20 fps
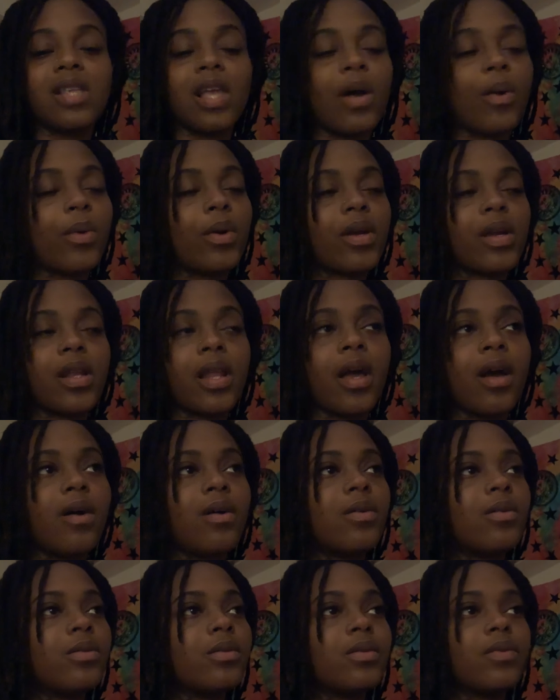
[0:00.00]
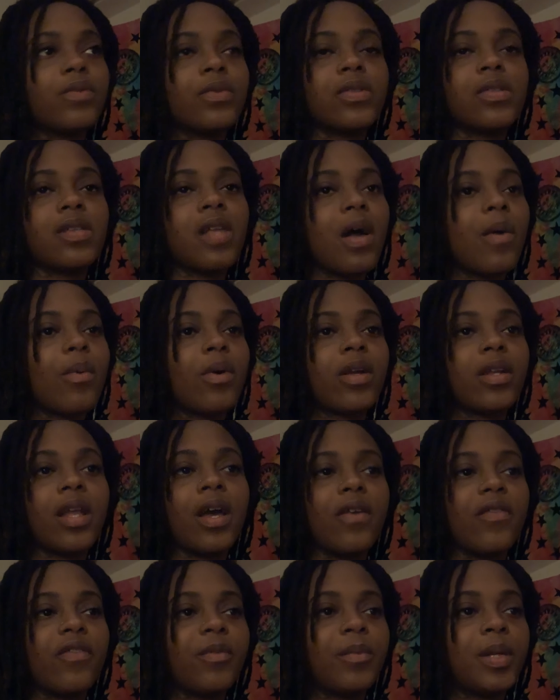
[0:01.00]
working out
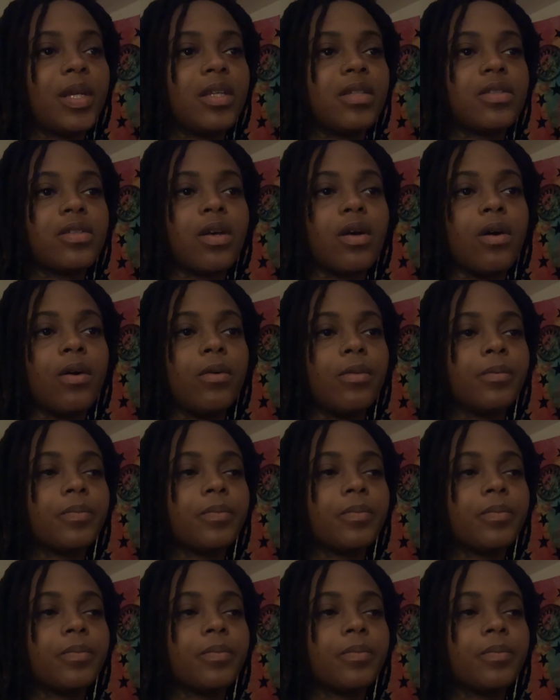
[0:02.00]
for me. So